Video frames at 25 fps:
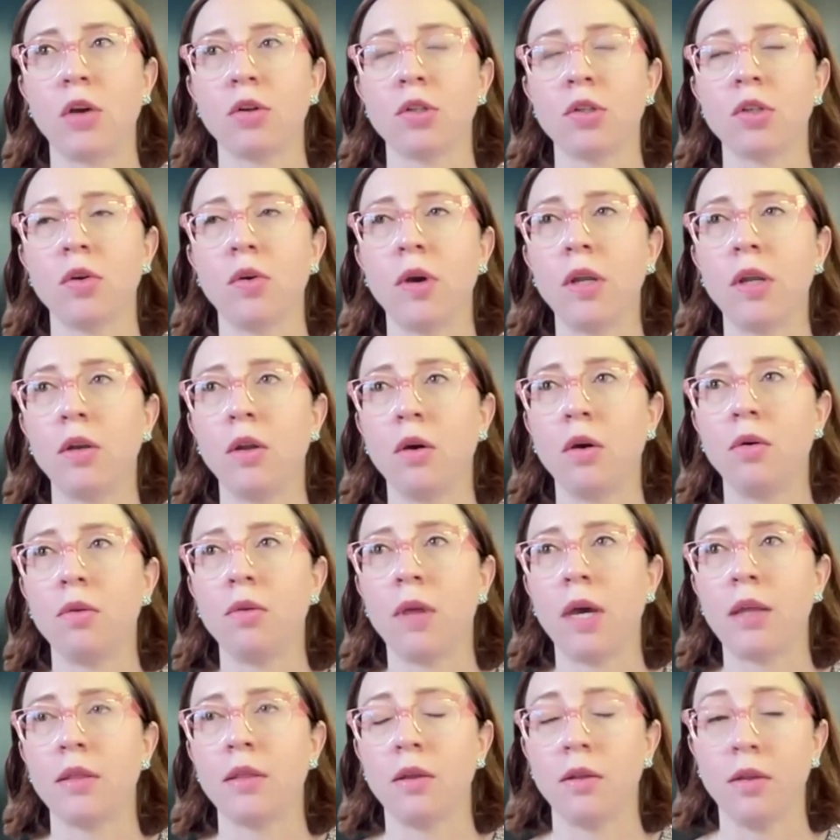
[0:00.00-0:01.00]
So I know
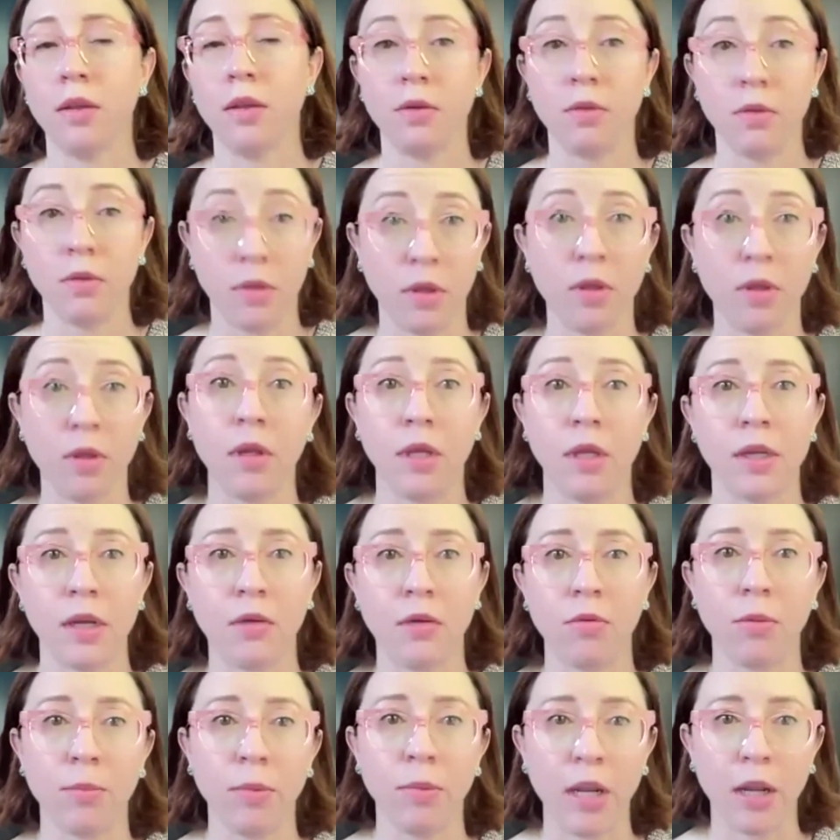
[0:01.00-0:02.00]
that the Lilly
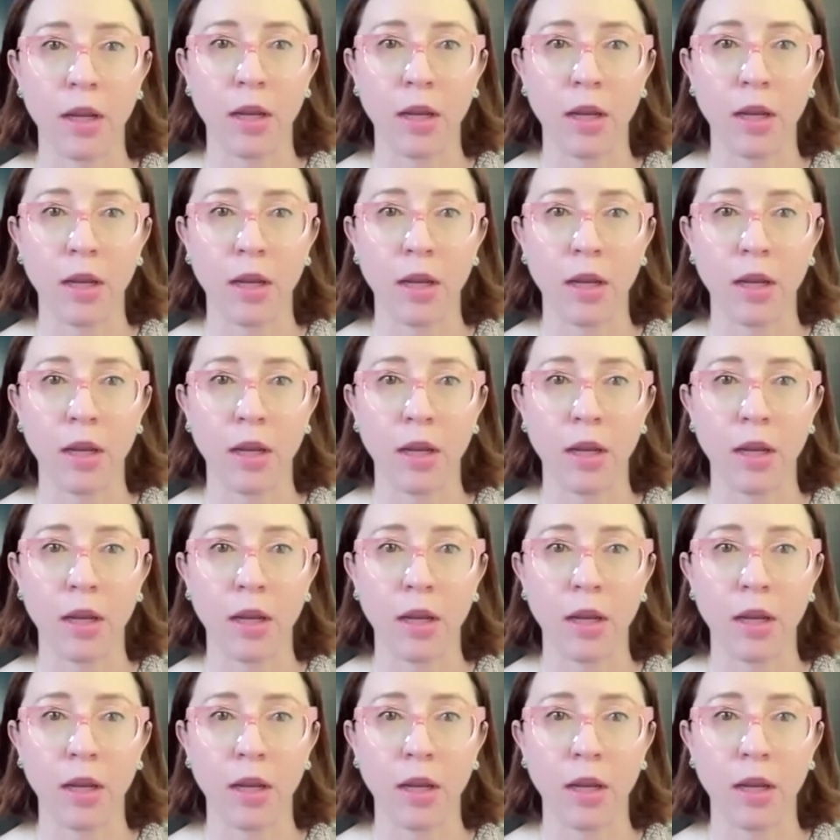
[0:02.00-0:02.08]
Endowment made